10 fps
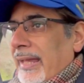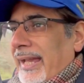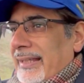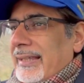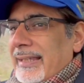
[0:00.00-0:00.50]

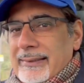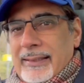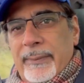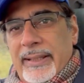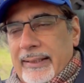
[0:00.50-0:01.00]
And I think
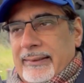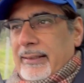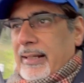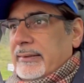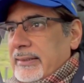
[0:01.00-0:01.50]
some of that
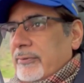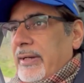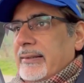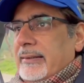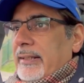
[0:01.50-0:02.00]
starts to
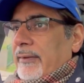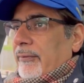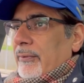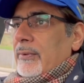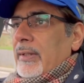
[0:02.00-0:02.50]
translate
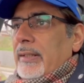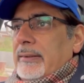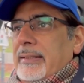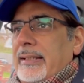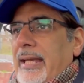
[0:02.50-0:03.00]
through
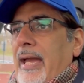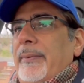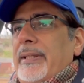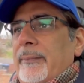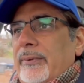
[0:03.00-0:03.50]
to the
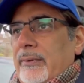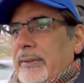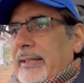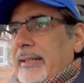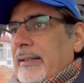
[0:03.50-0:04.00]
cabin. I'm sure
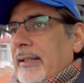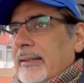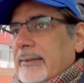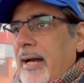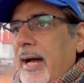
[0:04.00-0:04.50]
that
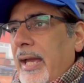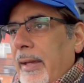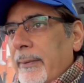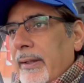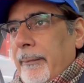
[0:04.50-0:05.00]
in
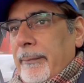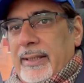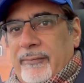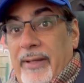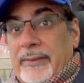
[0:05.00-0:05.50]
time,
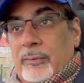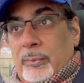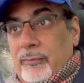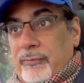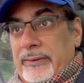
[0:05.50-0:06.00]
manufacturers
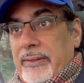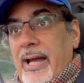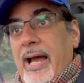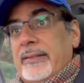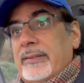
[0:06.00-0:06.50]
will figure out
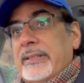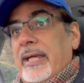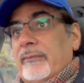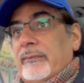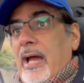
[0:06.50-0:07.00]
how to get
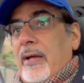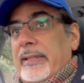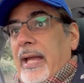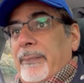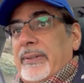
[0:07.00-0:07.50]
around
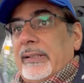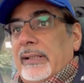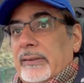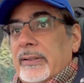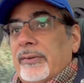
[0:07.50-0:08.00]
that
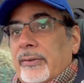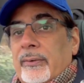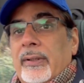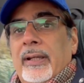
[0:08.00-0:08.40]
particular issue.